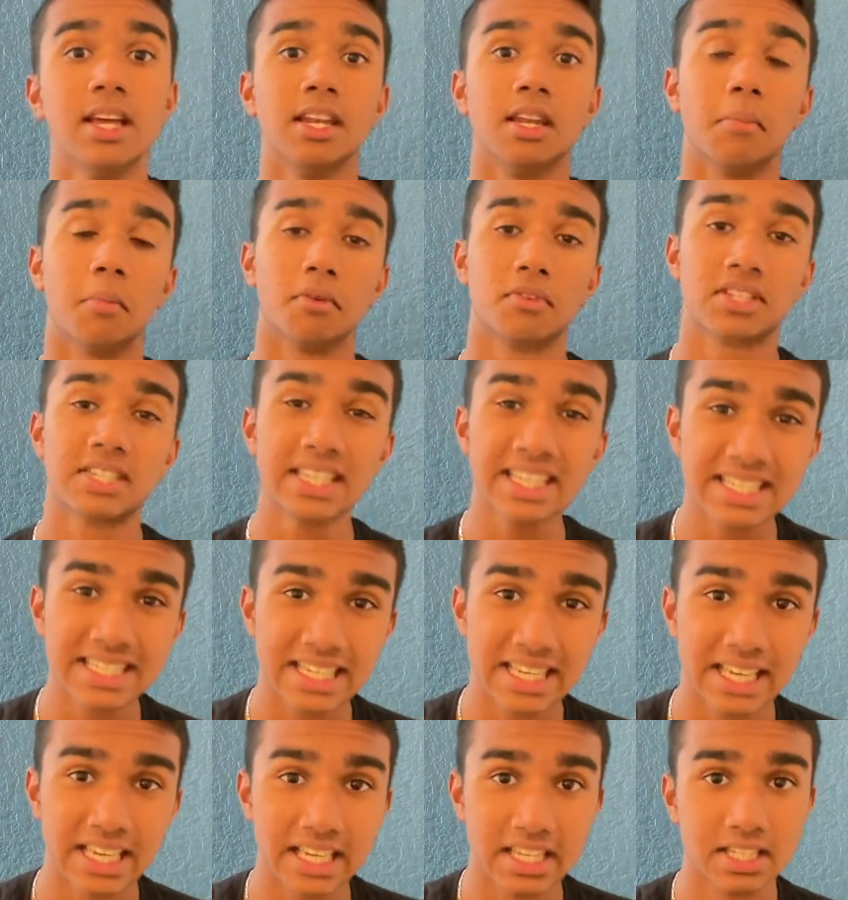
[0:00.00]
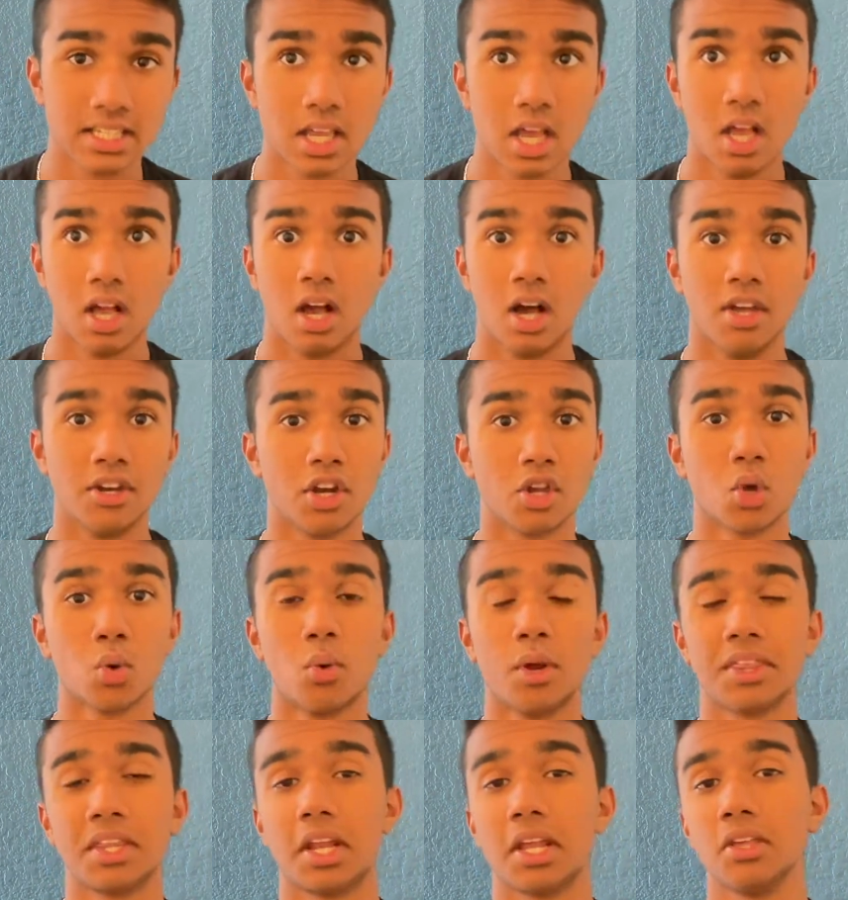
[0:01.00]
Number 6 is another
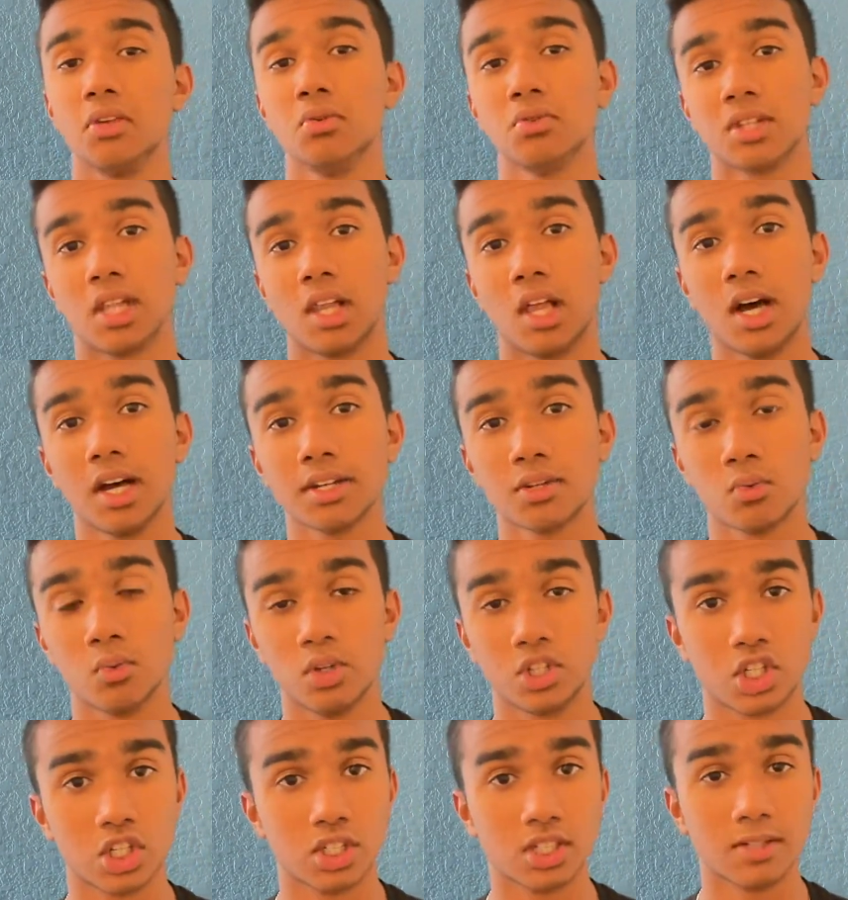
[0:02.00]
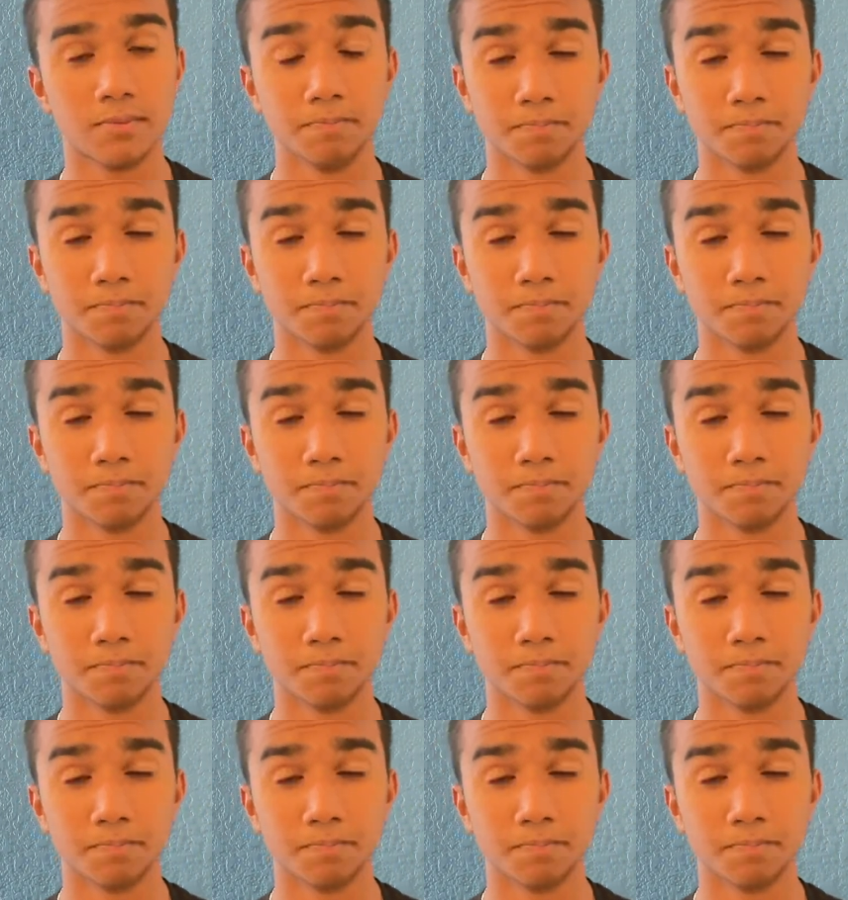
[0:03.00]
one that I use a lot, which is